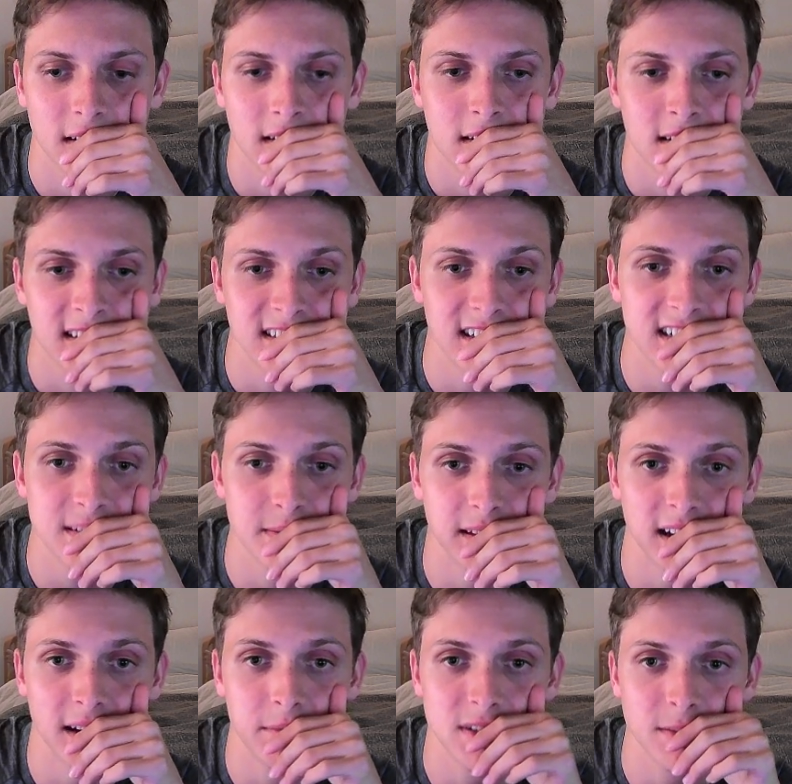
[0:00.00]
Trust me,
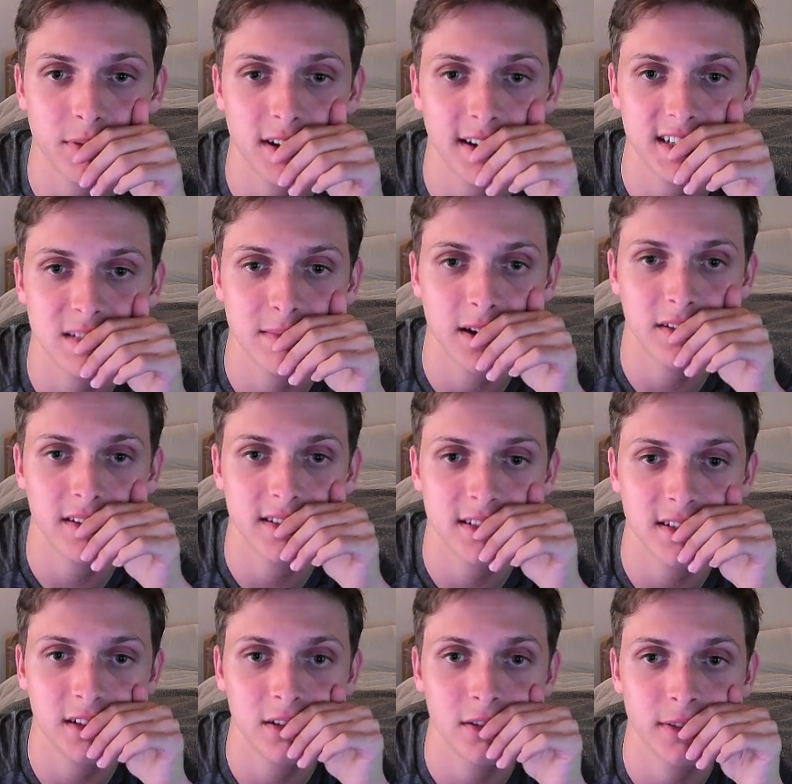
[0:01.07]
I'm surprised about this
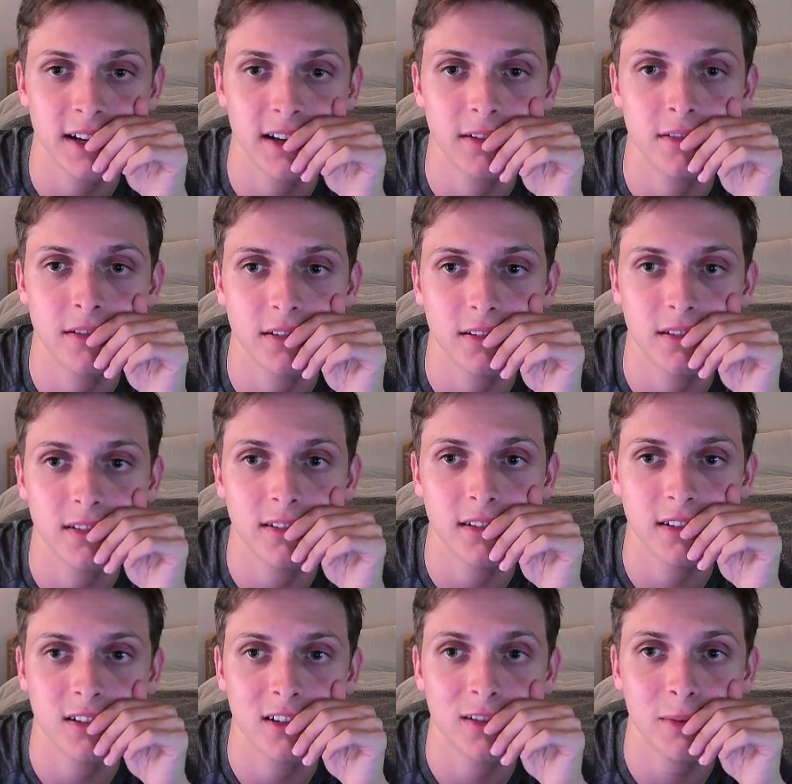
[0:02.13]
too. And
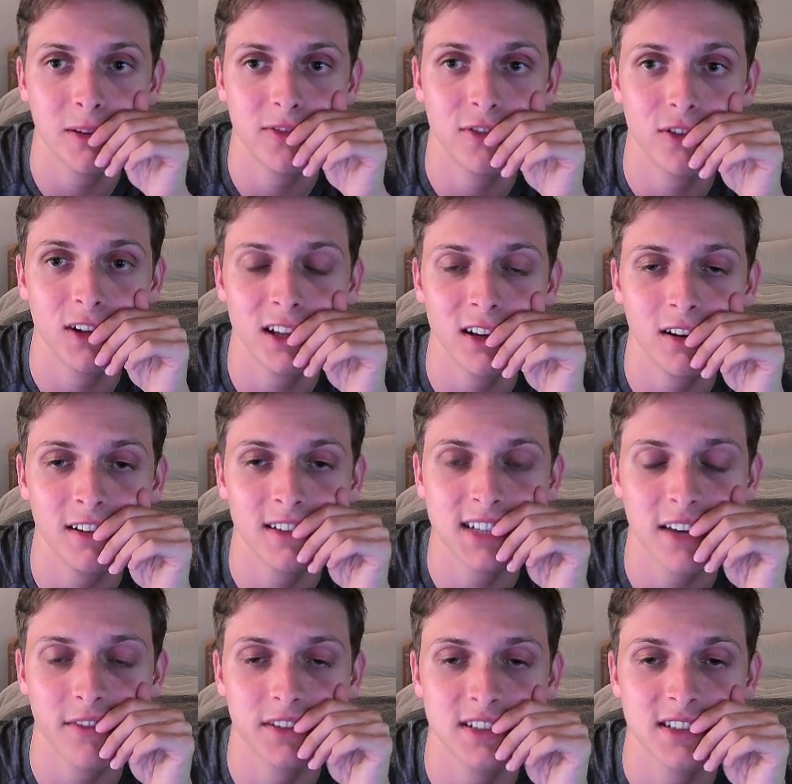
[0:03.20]
to be fully honest, I
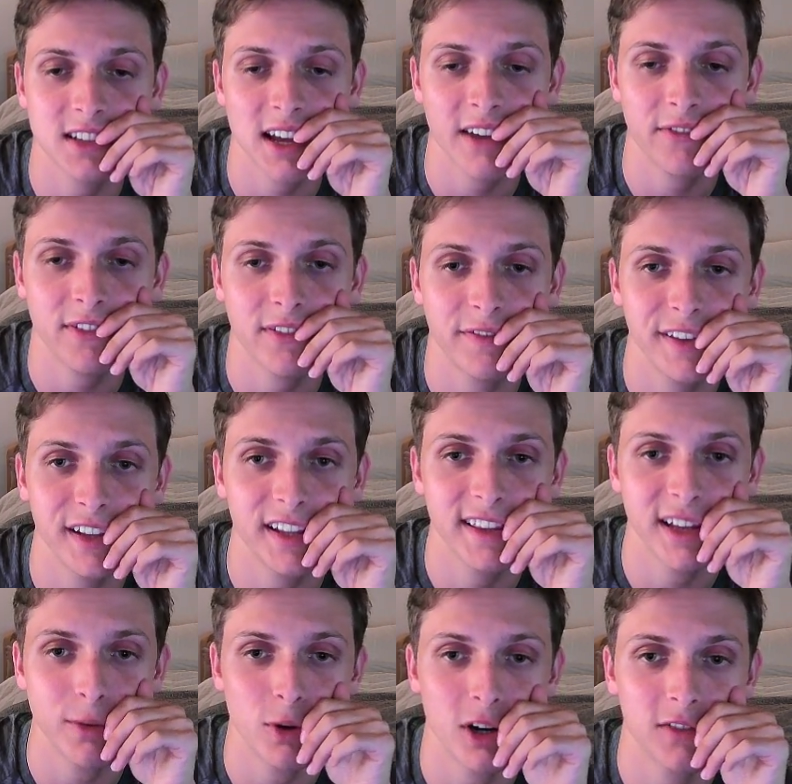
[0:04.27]
have a feeling
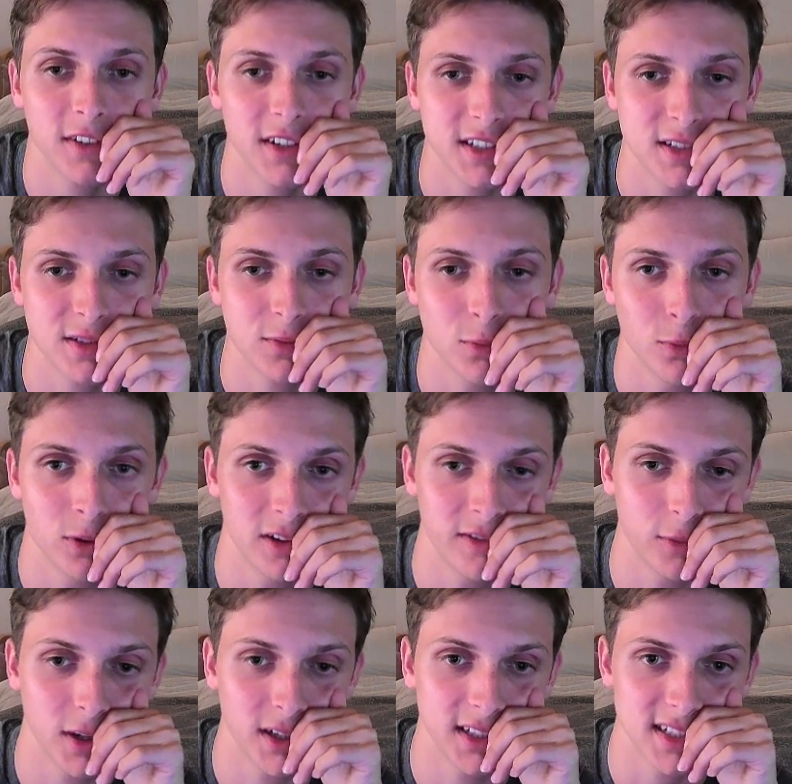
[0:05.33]
that one of us would have
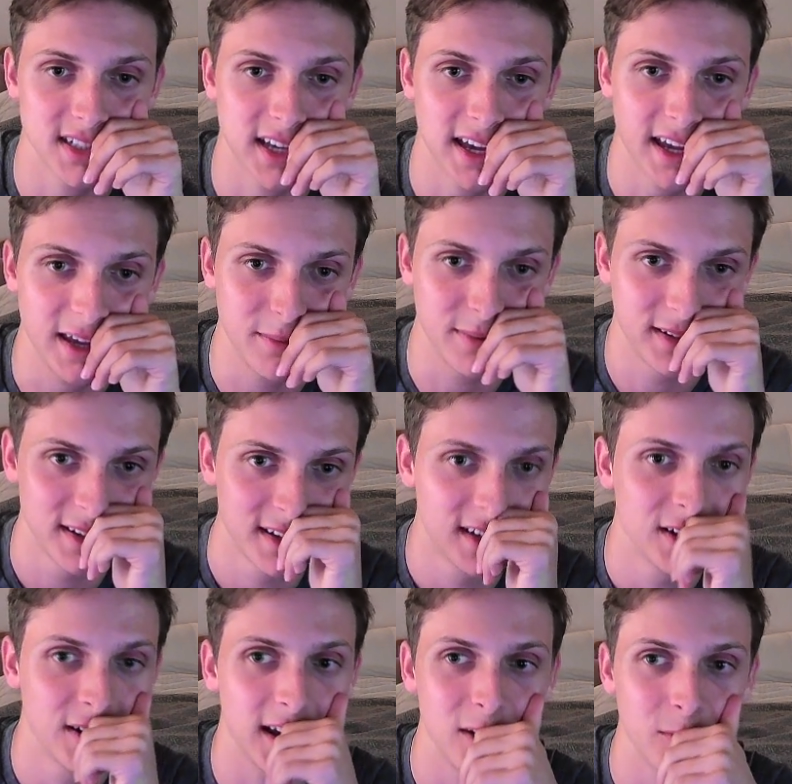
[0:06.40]
won this game,
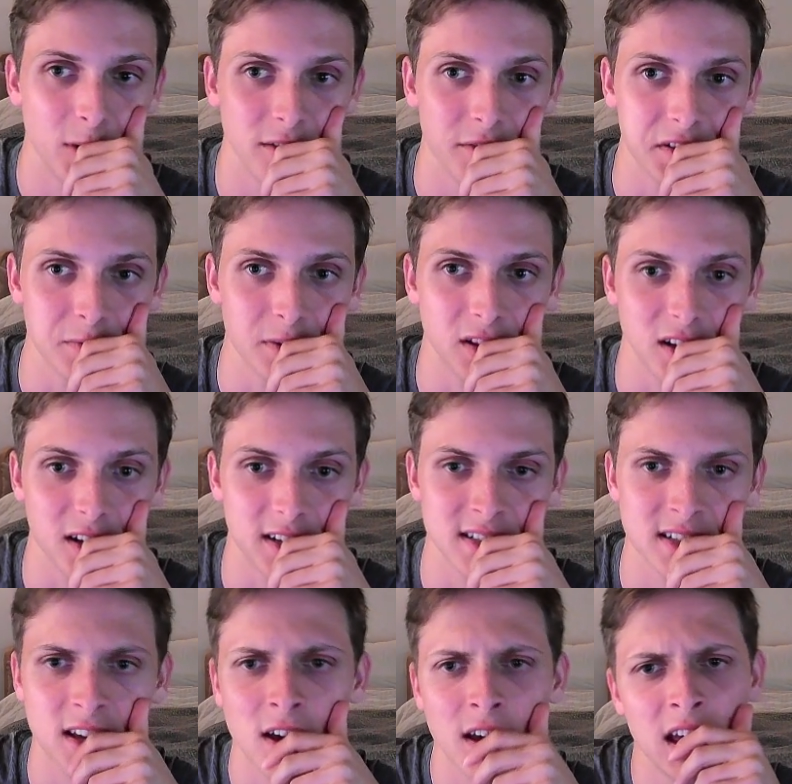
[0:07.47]
and one of us would have
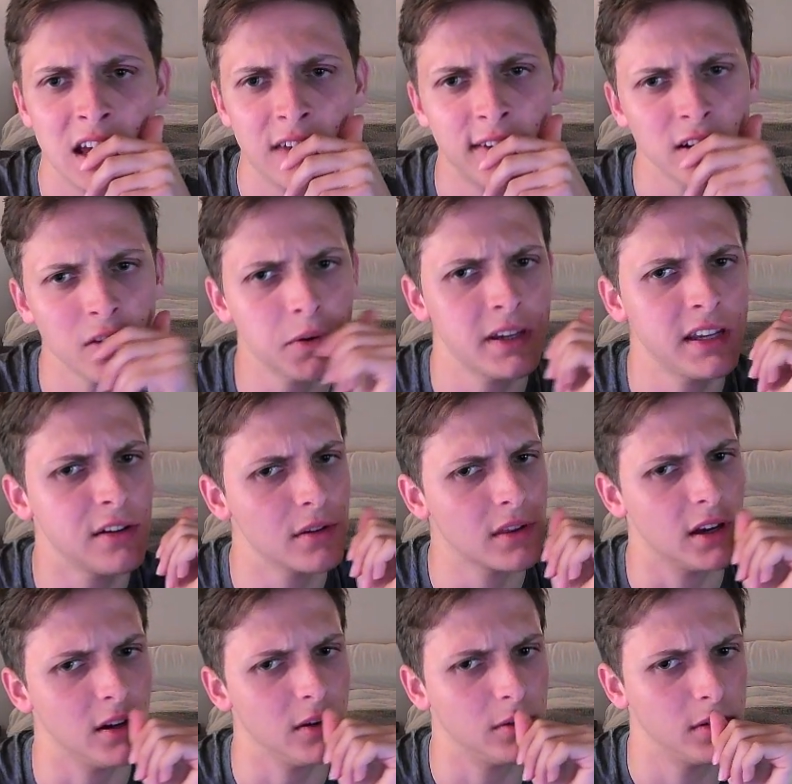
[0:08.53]
lost. If I go here,
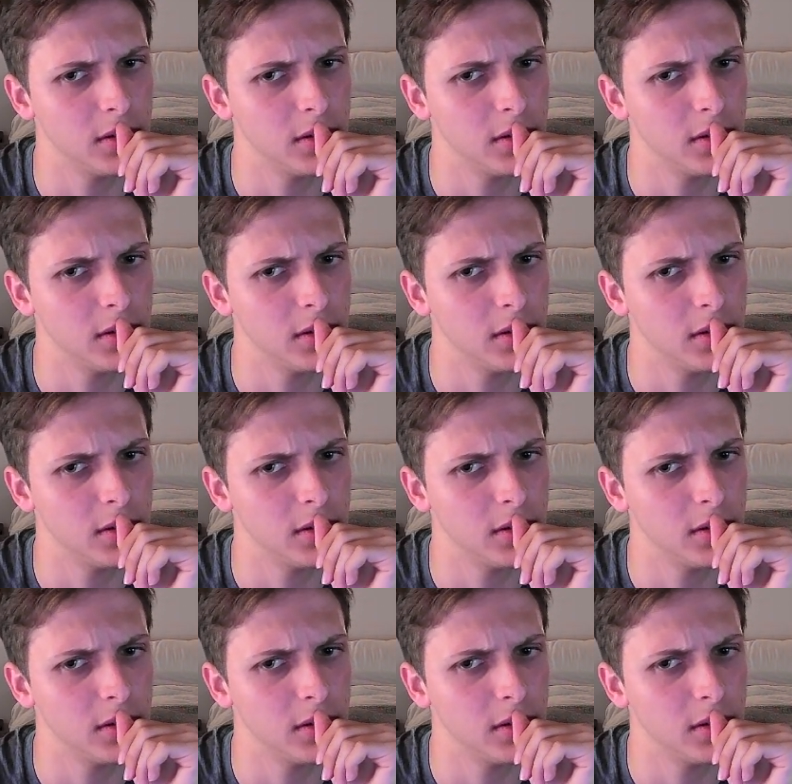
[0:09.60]
though...